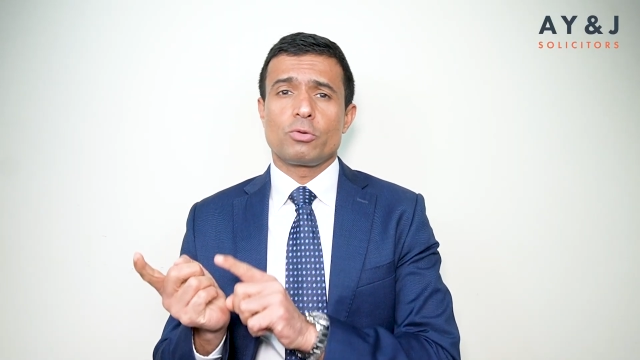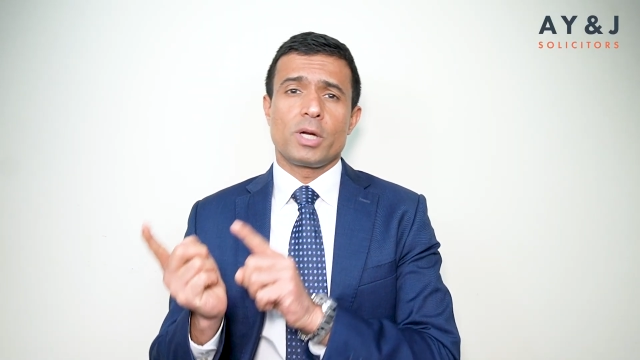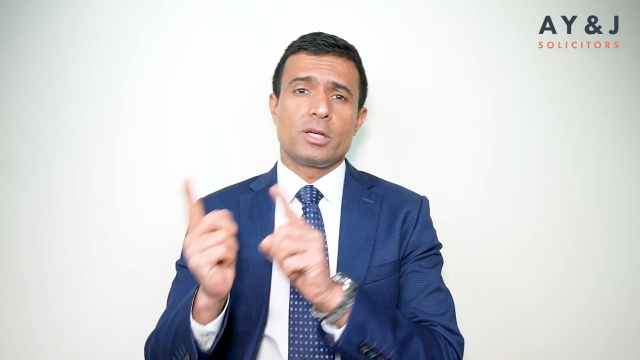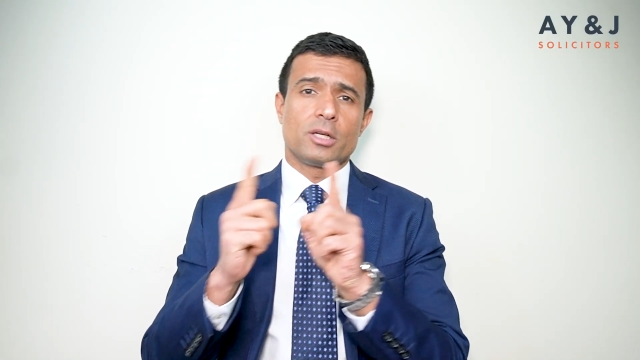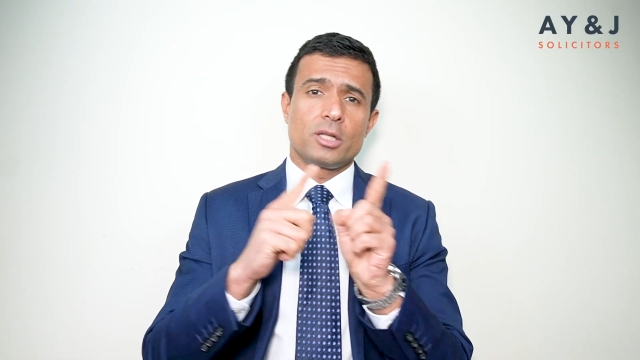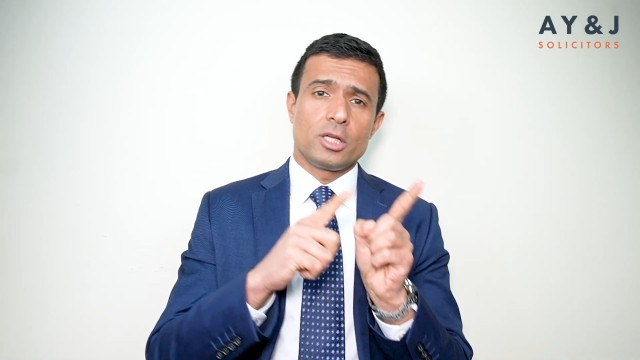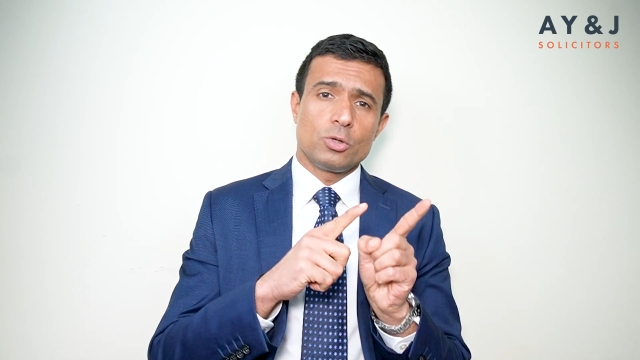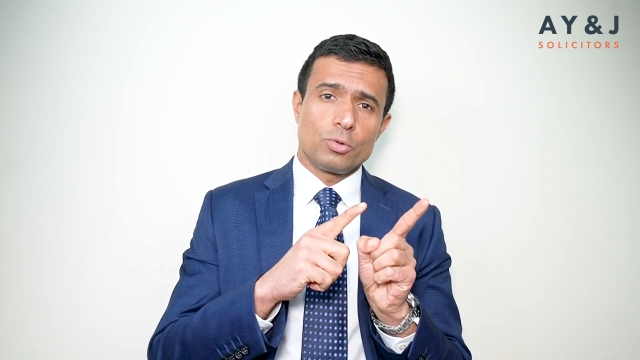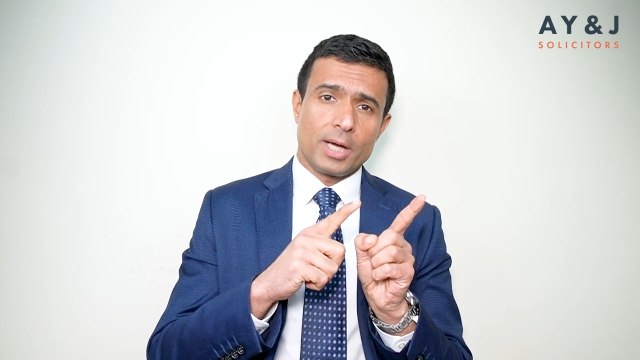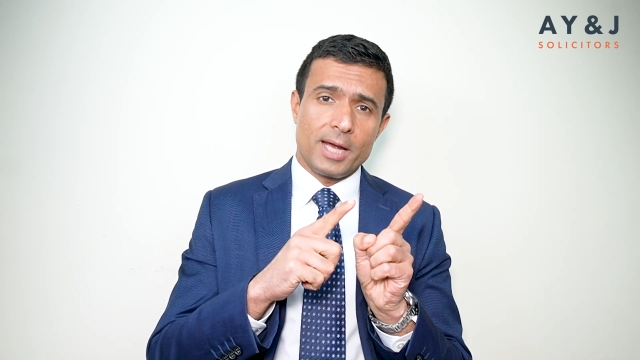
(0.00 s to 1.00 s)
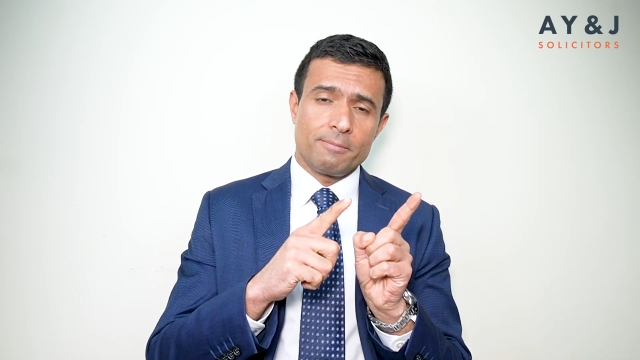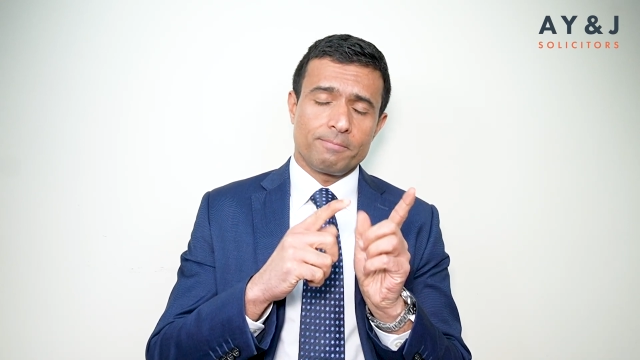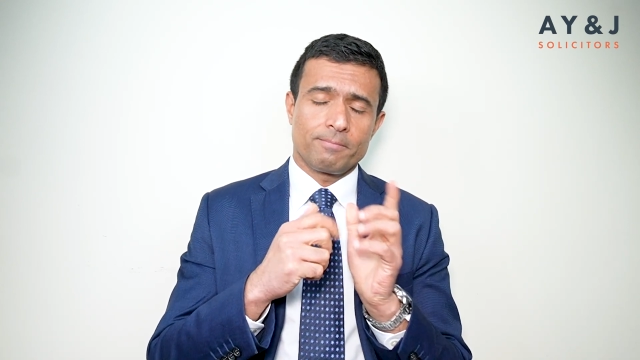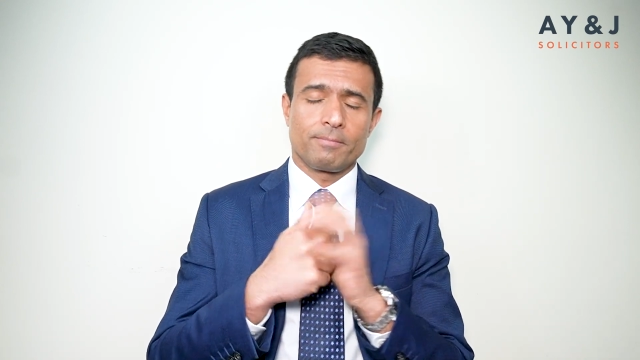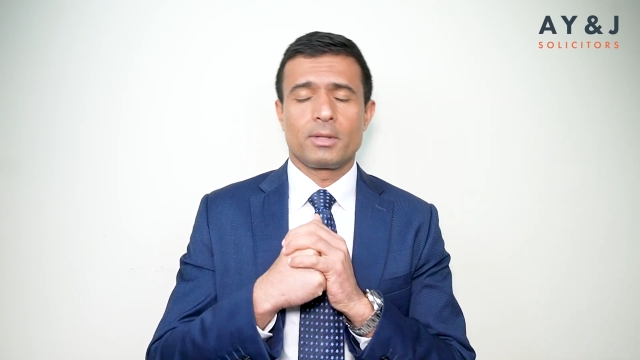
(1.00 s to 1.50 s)
to enter the
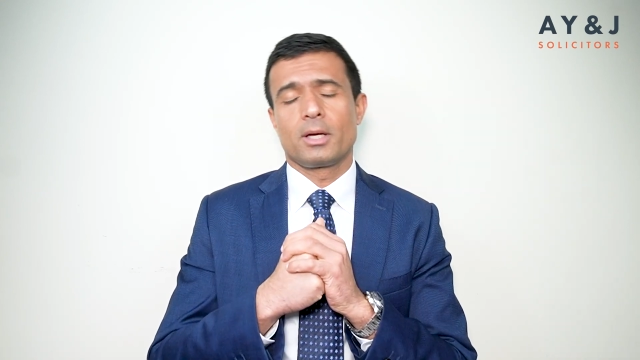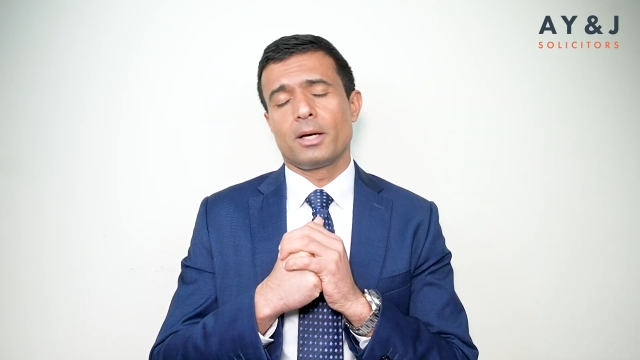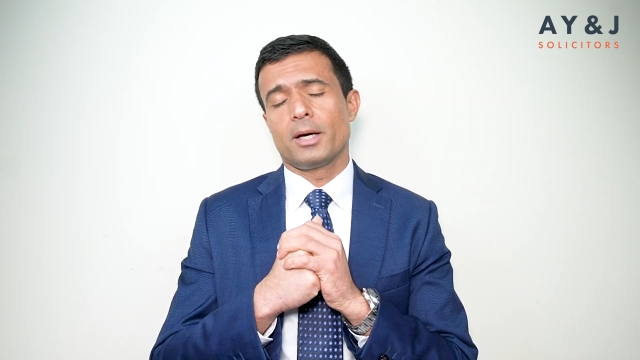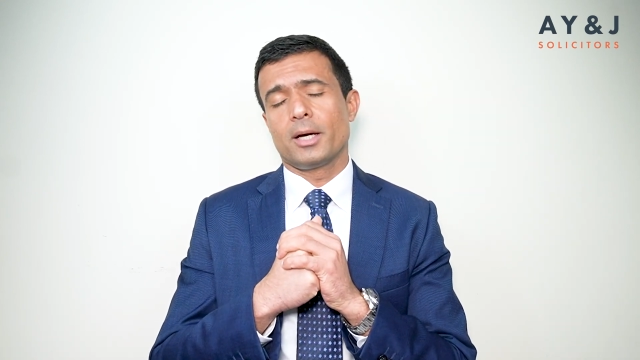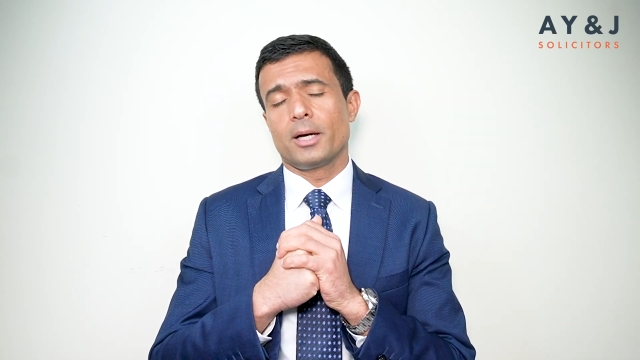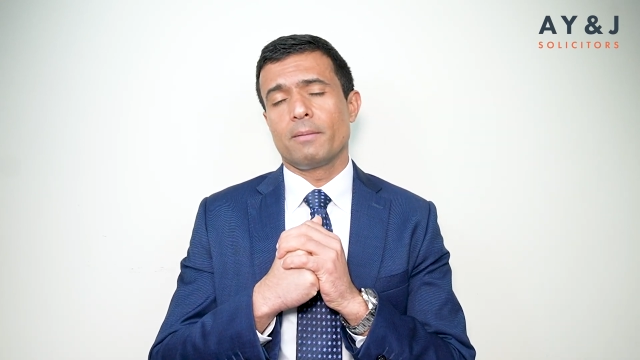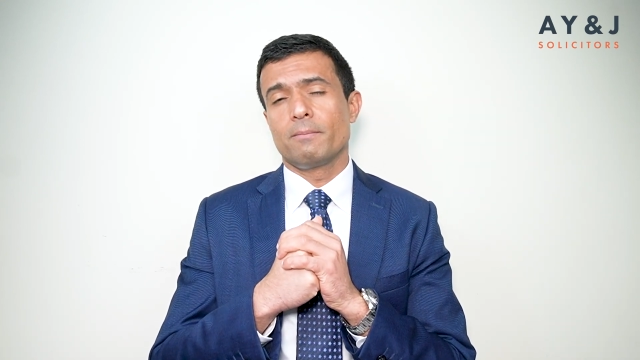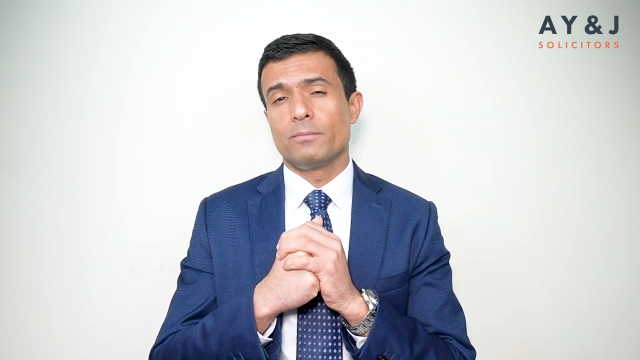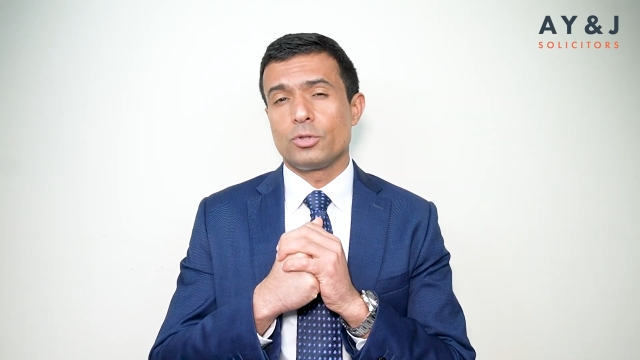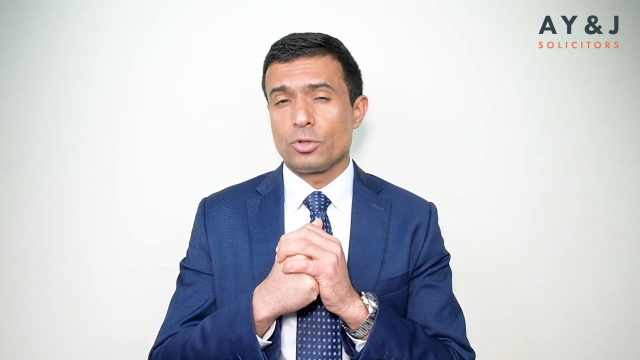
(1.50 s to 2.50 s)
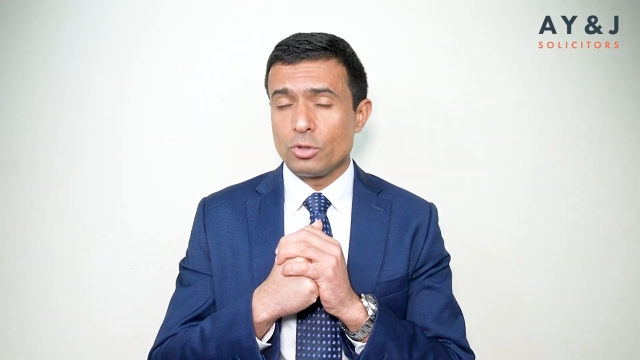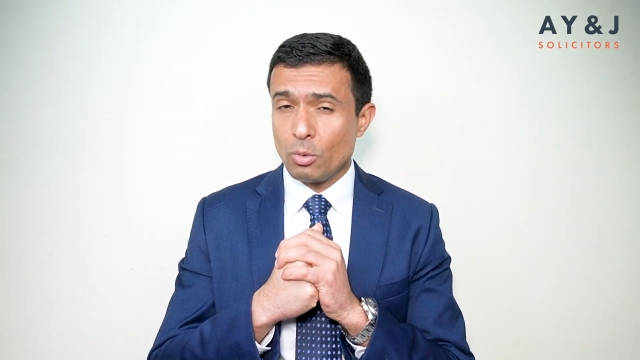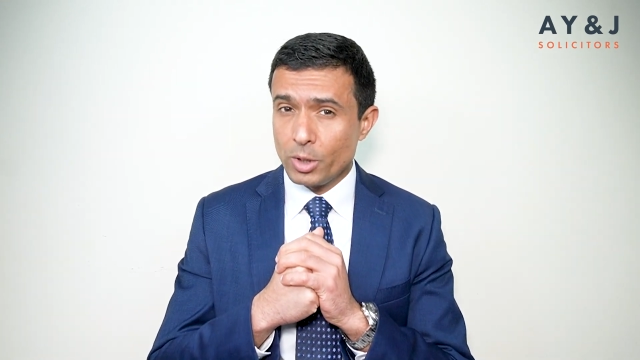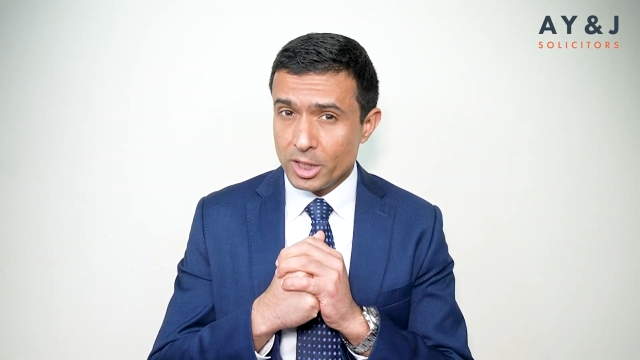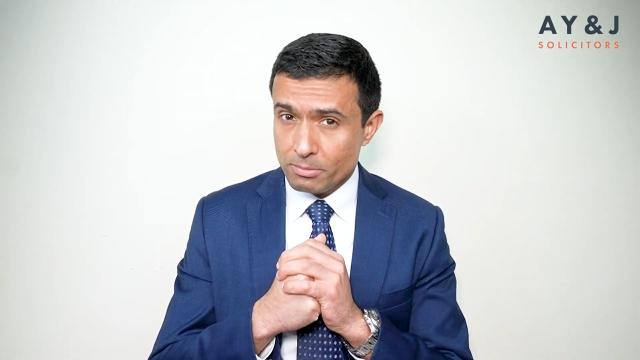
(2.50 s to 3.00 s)
UK. Do you know
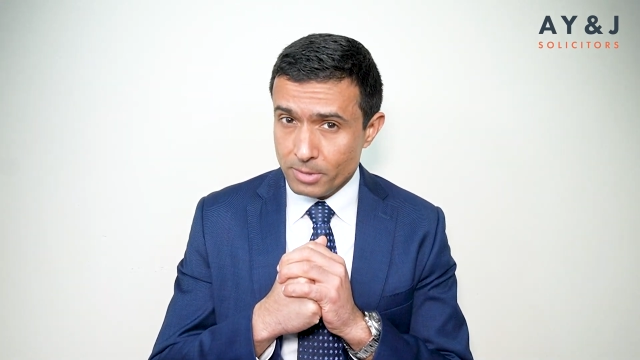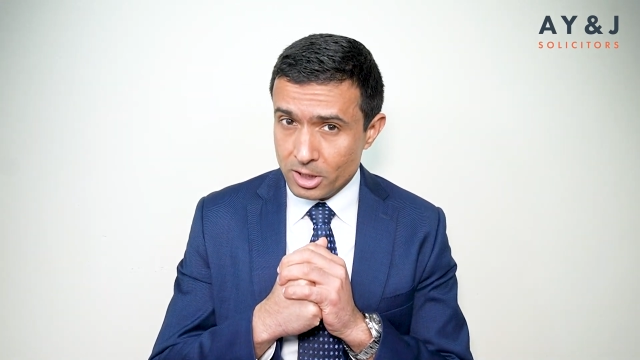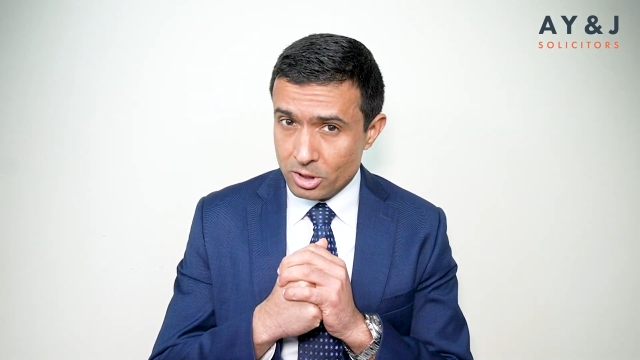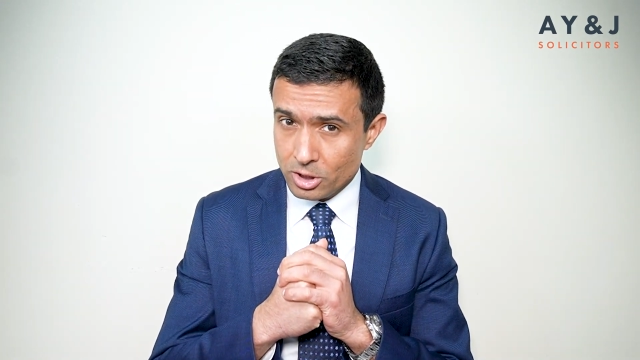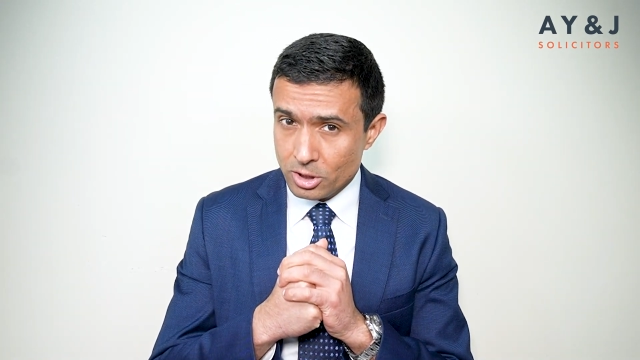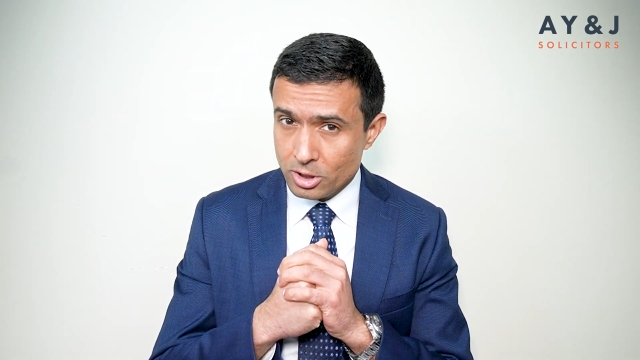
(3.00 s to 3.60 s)
what it means?